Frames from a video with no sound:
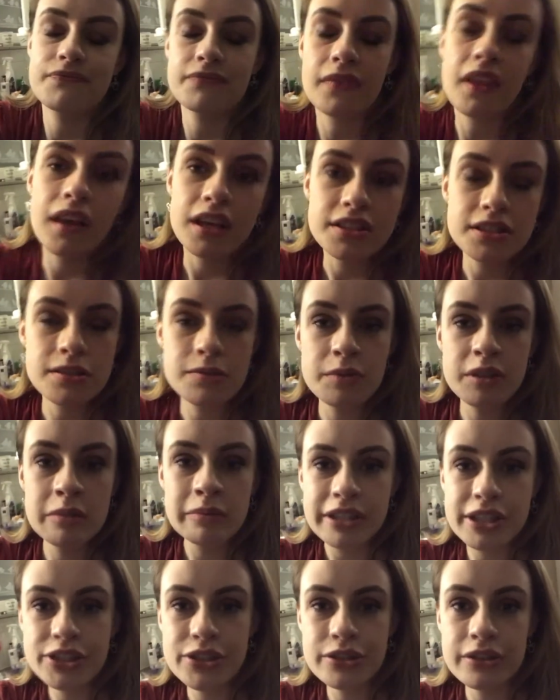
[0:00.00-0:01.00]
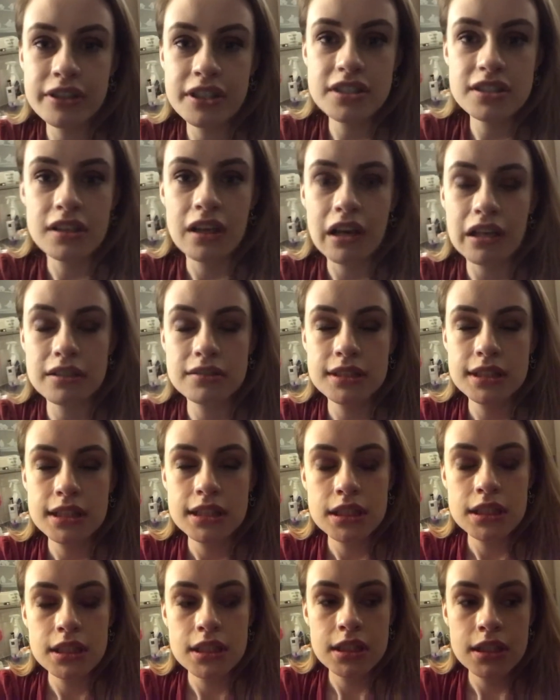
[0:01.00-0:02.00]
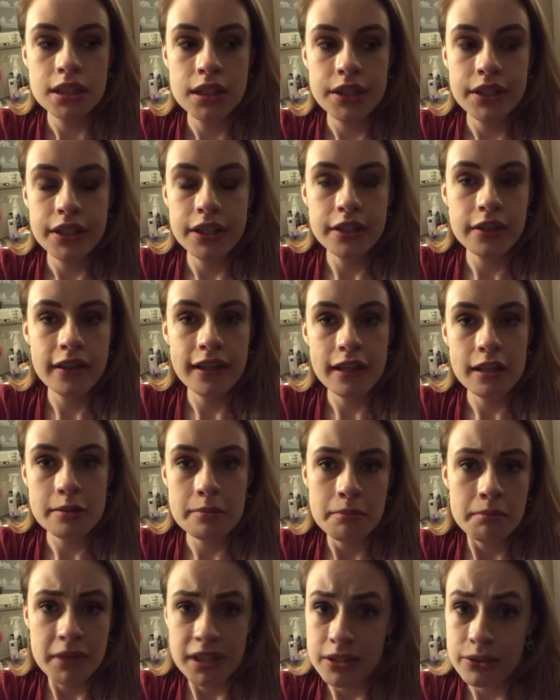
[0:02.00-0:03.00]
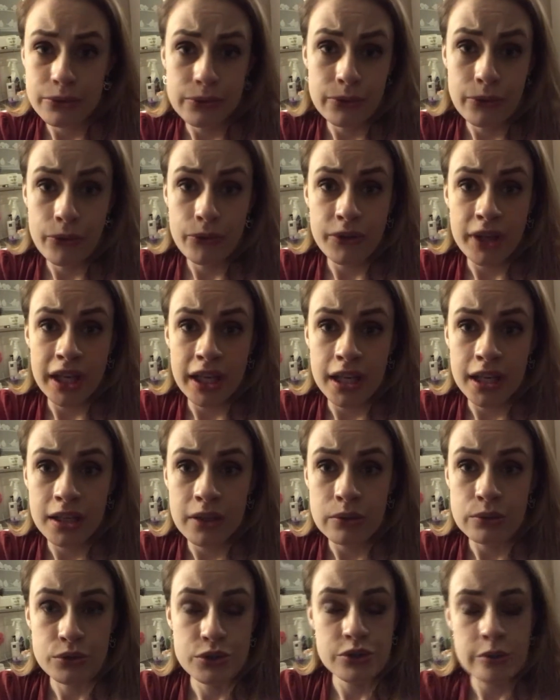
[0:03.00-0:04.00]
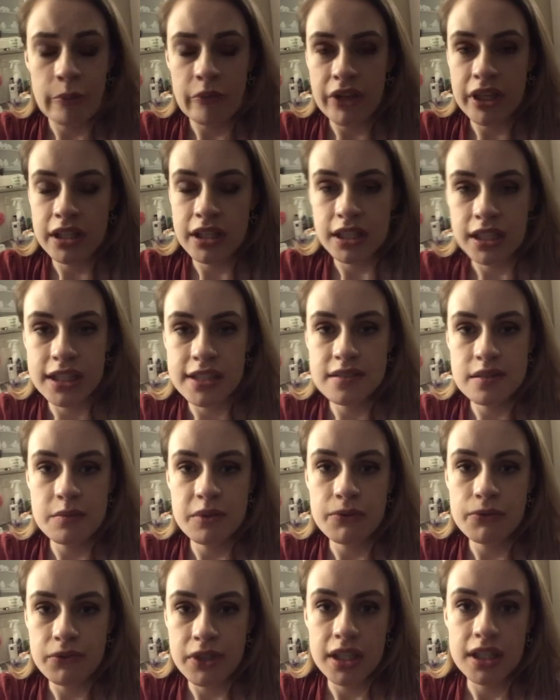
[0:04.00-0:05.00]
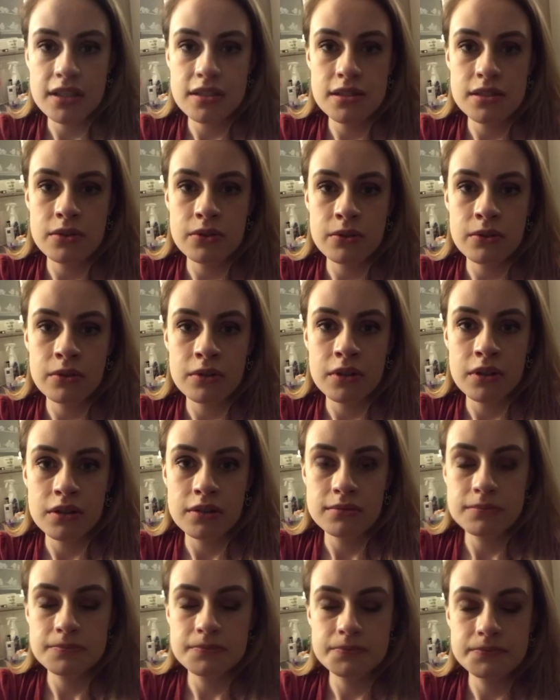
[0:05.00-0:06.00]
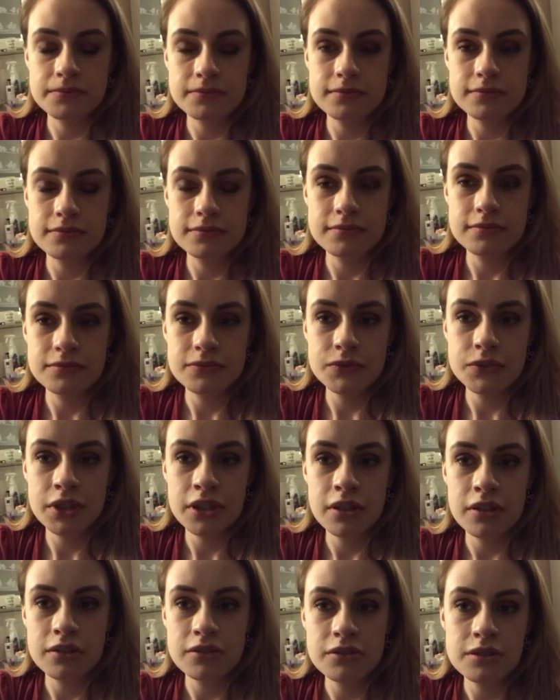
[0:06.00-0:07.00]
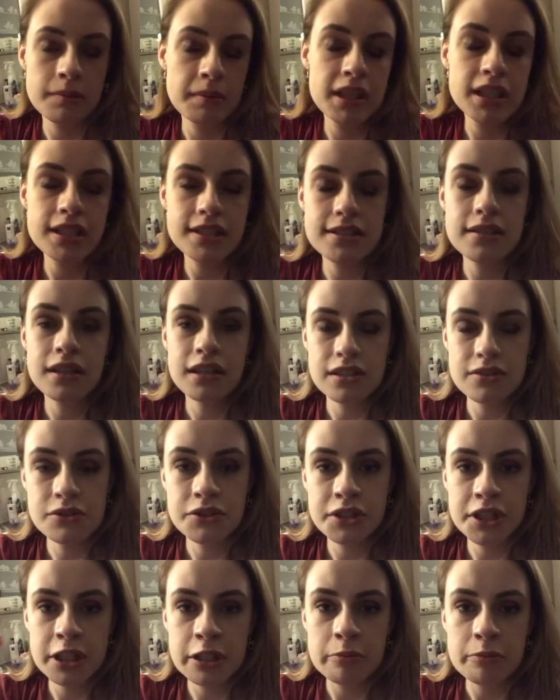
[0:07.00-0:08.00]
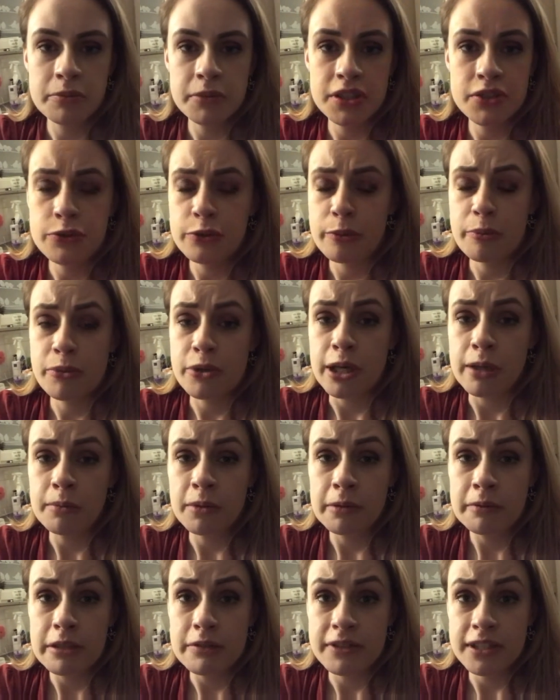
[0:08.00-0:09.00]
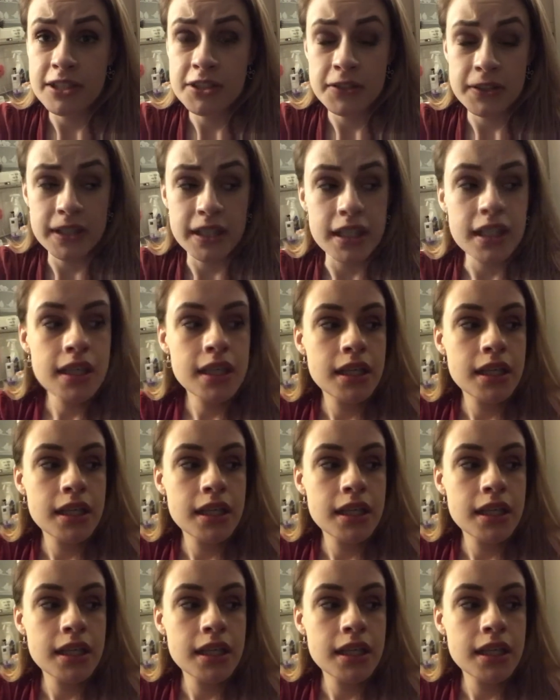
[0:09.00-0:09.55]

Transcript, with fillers: I just want to make sure it's not you know, like a medical thing or something that needs to be fixed or, you know, something that's gonna turn in a, into a problem eventually.